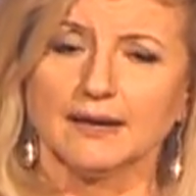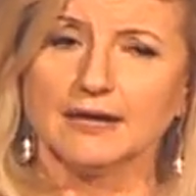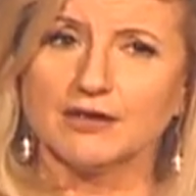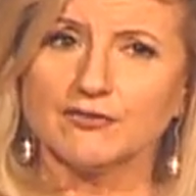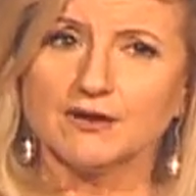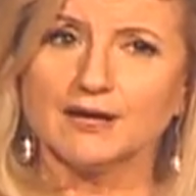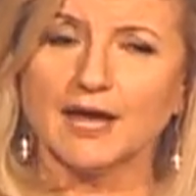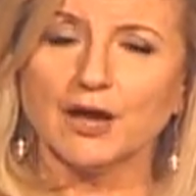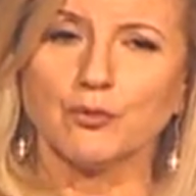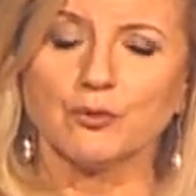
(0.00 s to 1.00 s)
Even
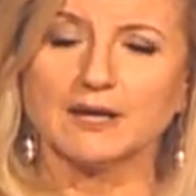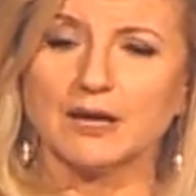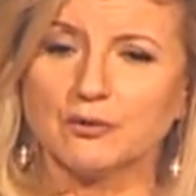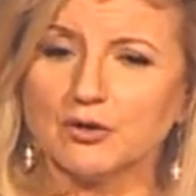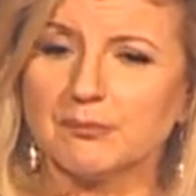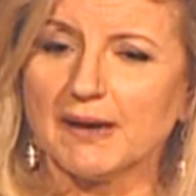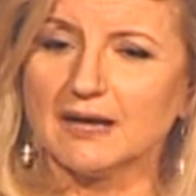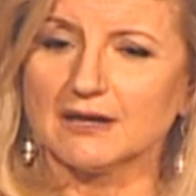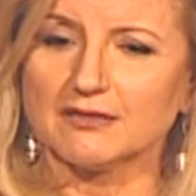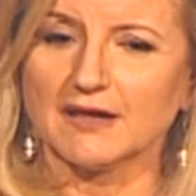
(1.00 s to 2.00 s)
now, when I look
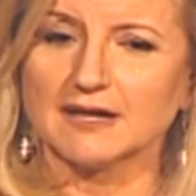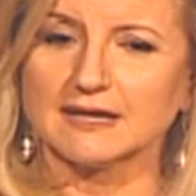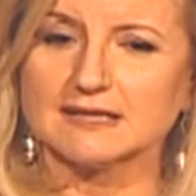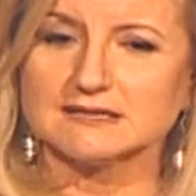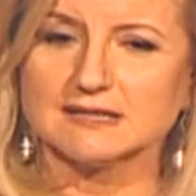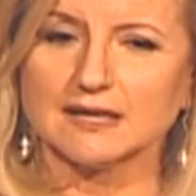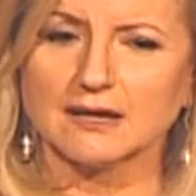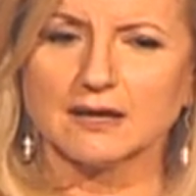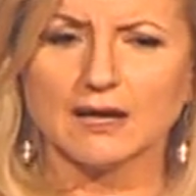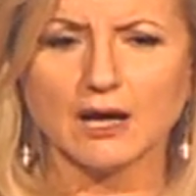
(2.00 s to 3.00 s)
back at that, I see
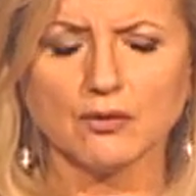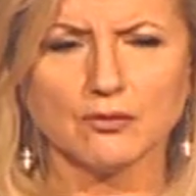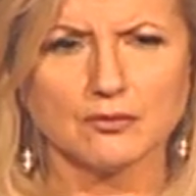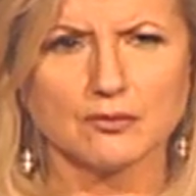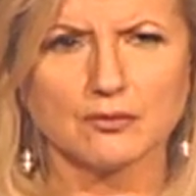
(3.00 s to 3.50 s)
how